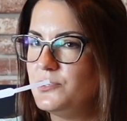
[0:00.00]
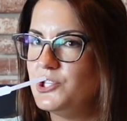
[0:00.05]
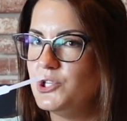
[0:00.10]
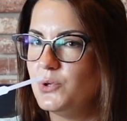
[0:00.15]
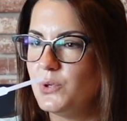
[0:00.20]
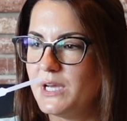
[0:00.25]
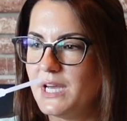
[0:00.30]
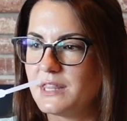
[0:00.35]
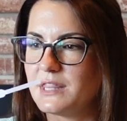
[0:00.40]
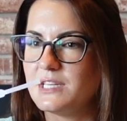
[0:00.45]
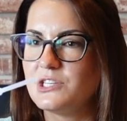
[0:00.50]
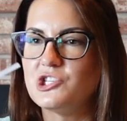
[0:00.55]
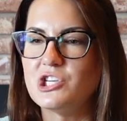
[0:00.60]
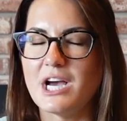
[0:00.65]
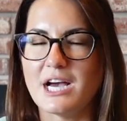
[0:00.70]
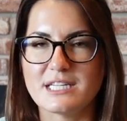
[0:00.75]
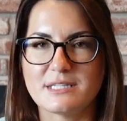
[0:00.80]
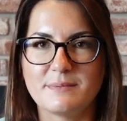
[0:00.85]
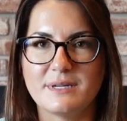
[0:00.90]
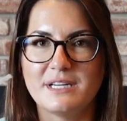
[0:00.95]
do get the
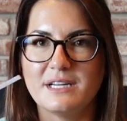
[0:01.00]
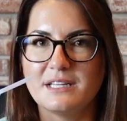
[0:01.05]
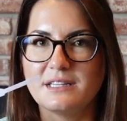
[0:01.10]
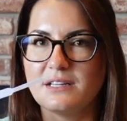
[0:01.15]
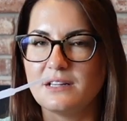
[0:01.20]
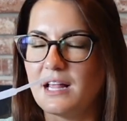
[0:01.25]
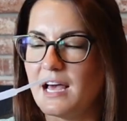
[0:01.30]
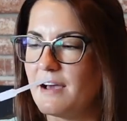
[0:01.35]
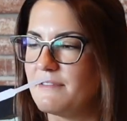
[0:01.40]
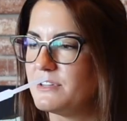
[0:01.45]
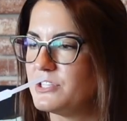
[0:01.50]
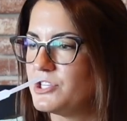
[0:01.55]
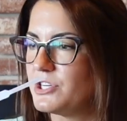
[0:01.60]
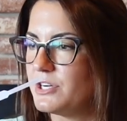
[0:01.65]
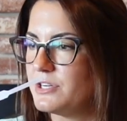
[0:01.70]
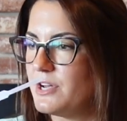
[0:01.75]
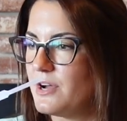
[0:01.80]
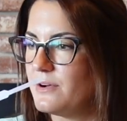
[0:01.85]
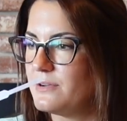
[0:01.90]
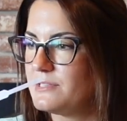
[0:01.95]
jasmine and the lavender
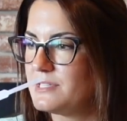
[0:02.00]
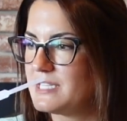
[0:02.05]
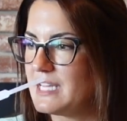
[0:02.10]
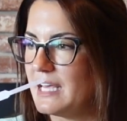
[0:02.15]
notes,